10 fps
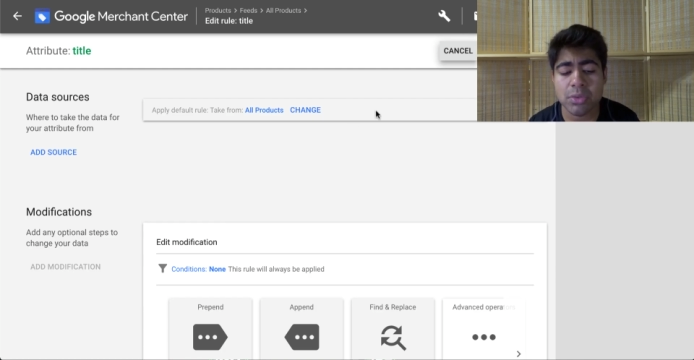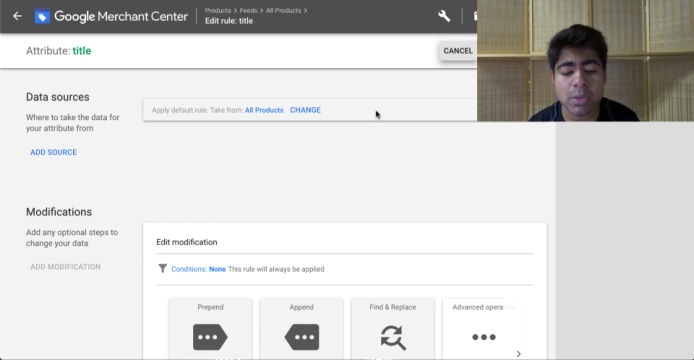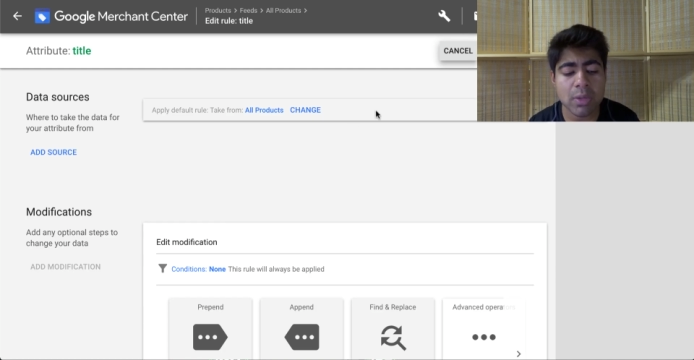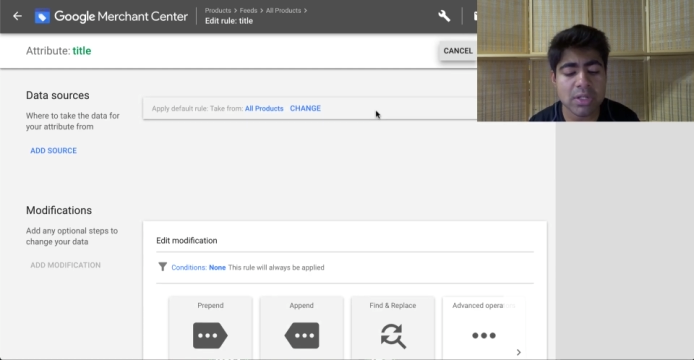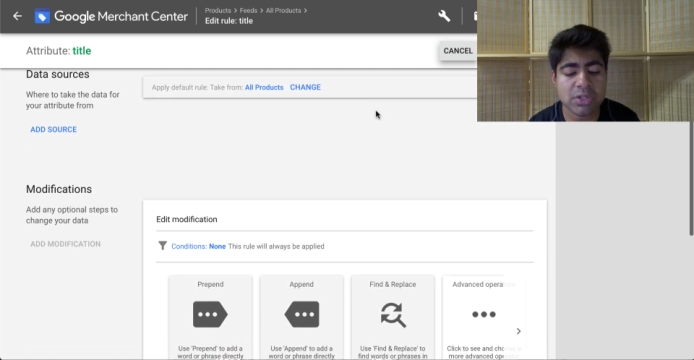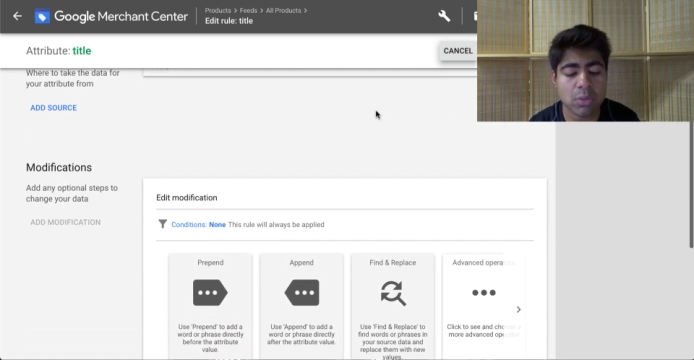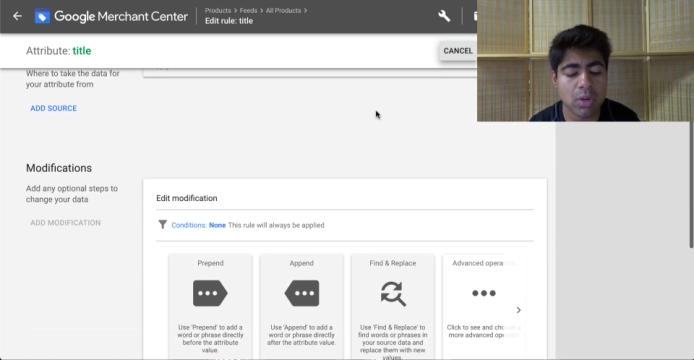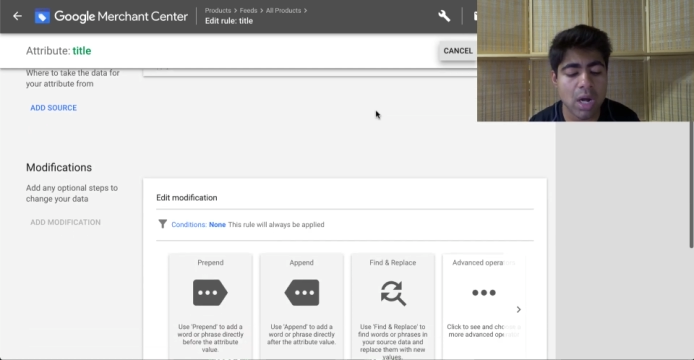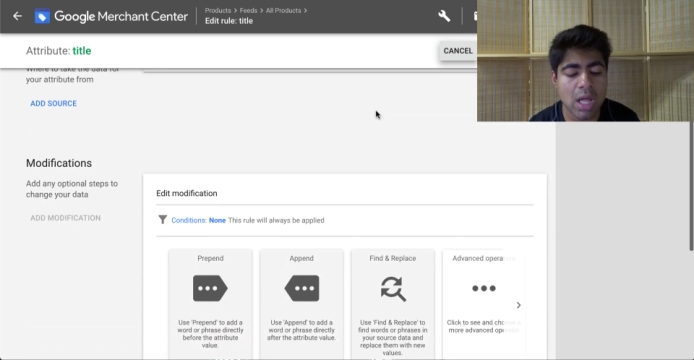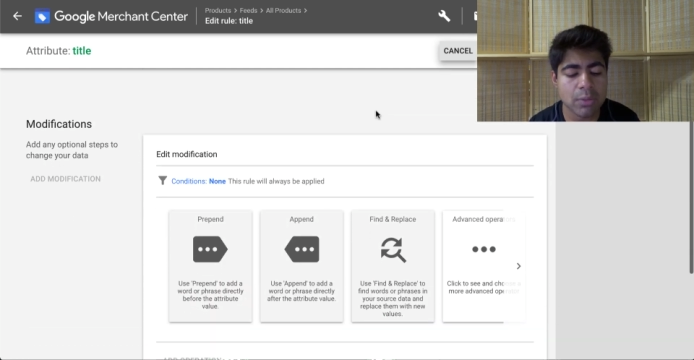You want to scroll
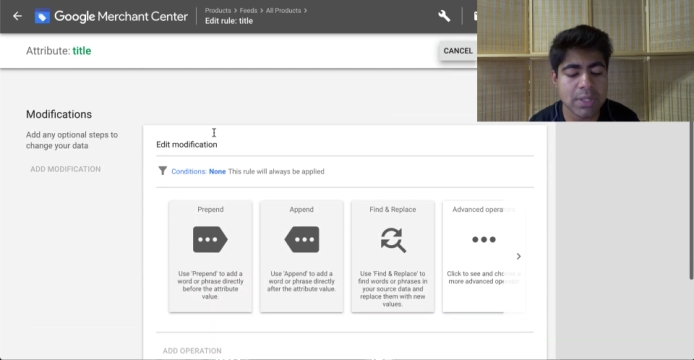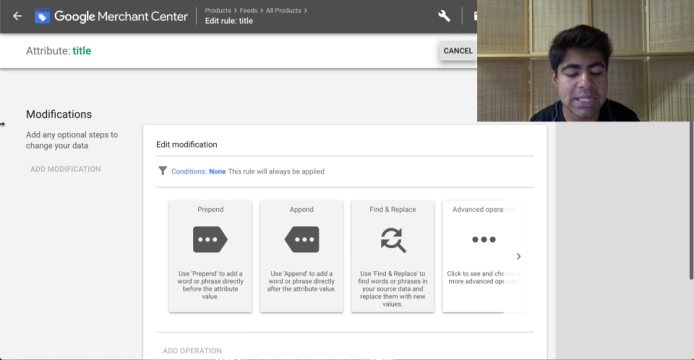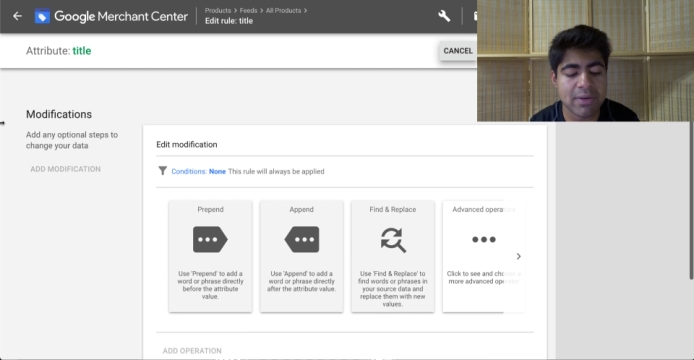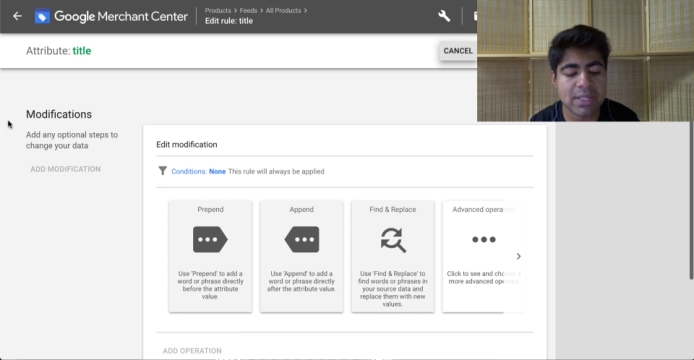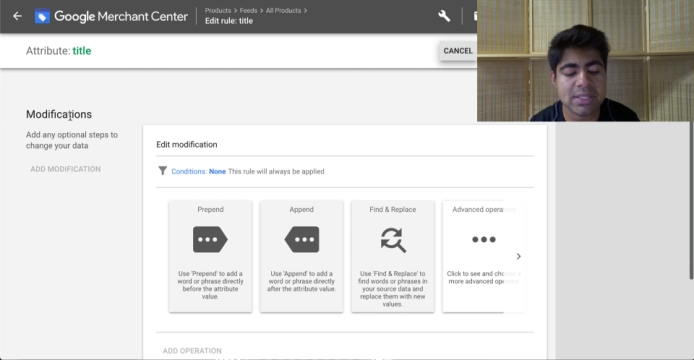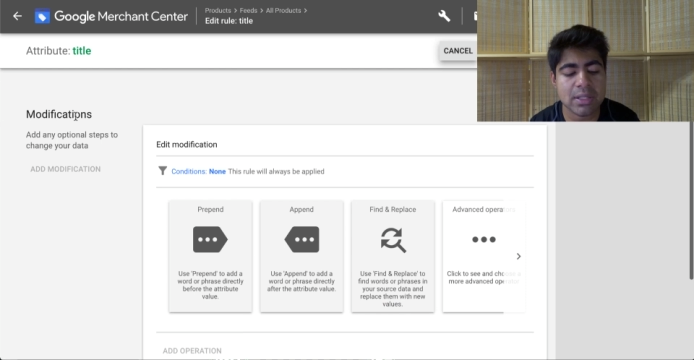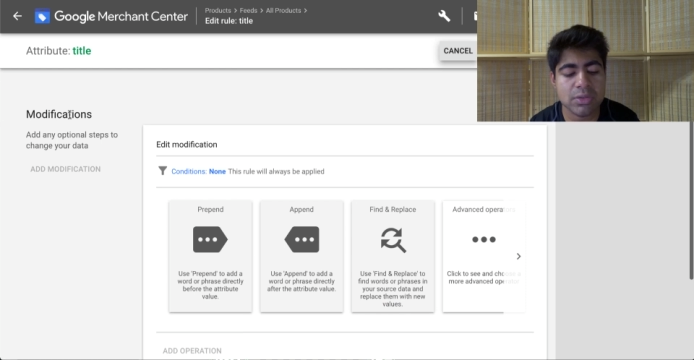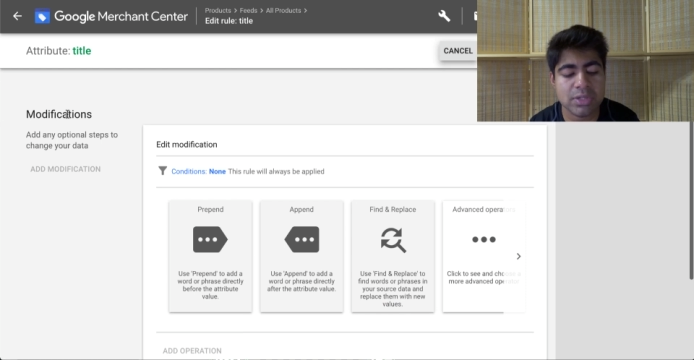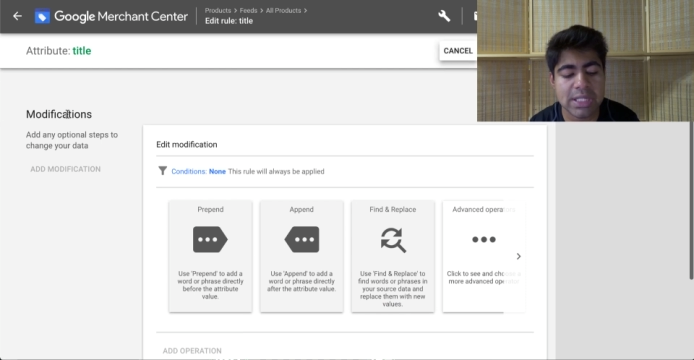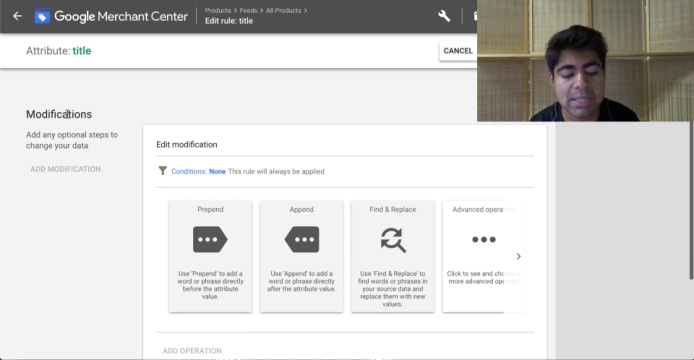all the way down until you
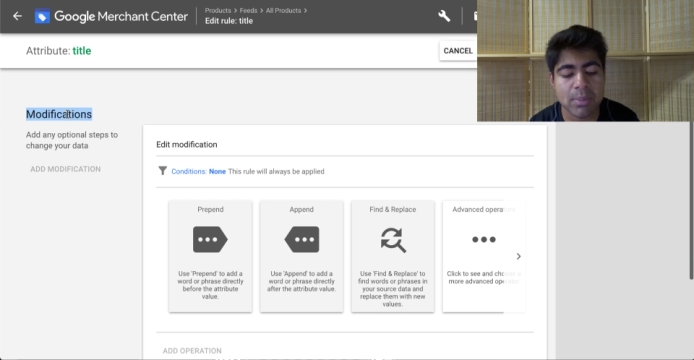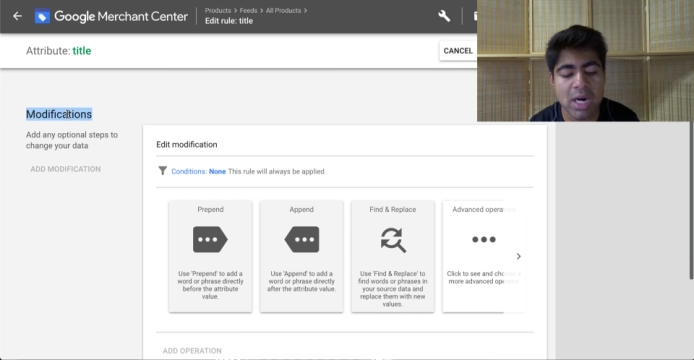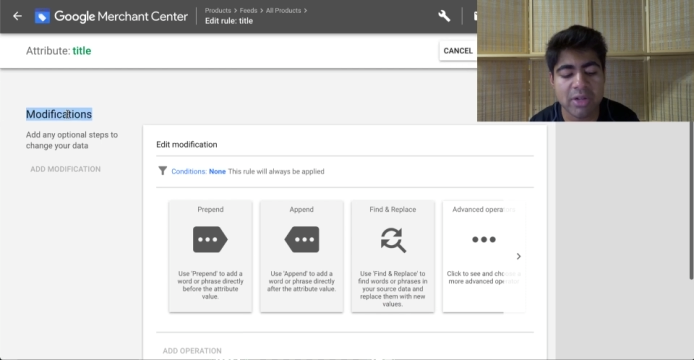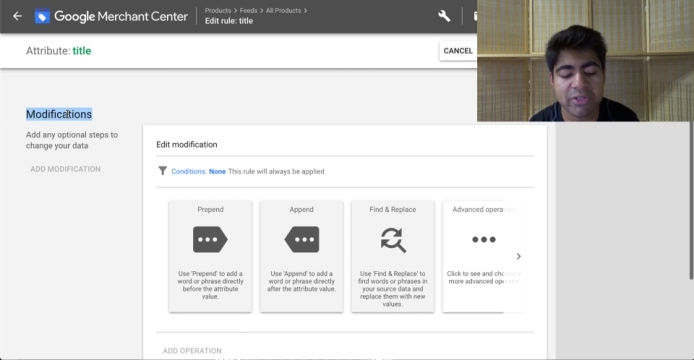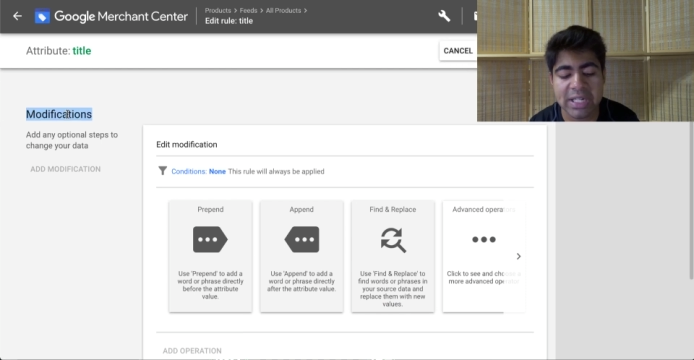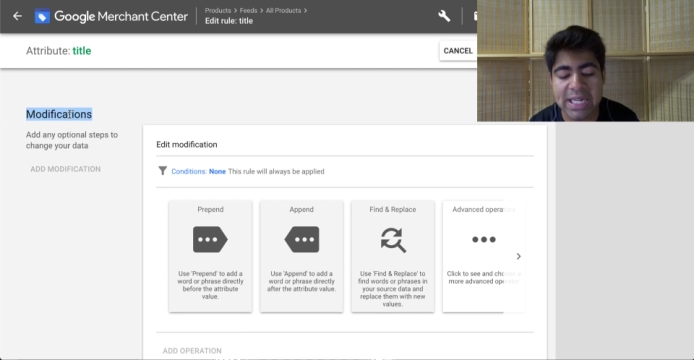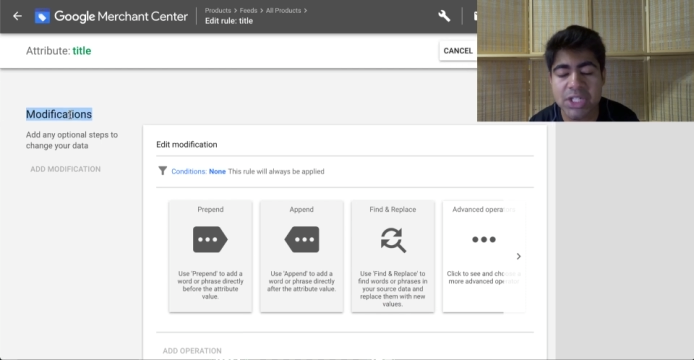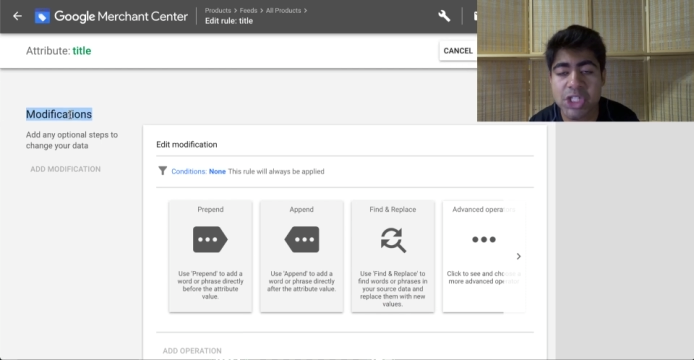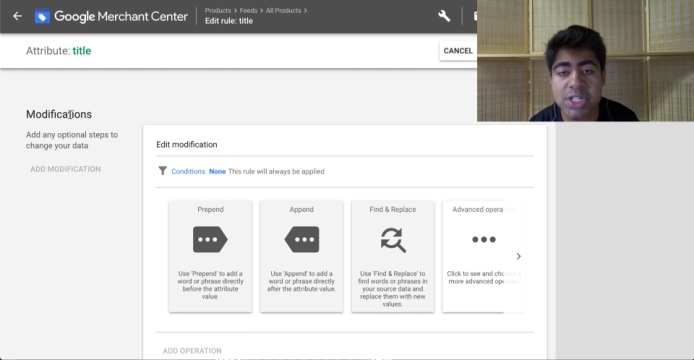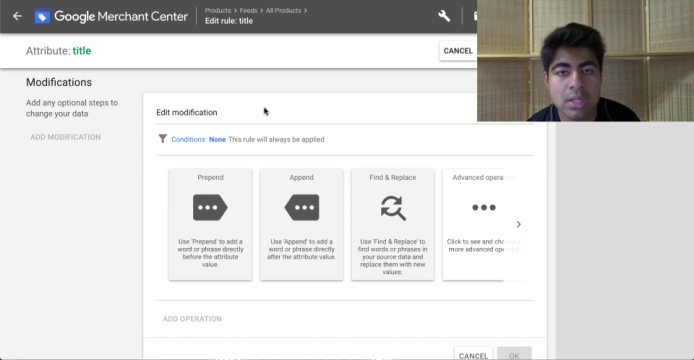see modifications.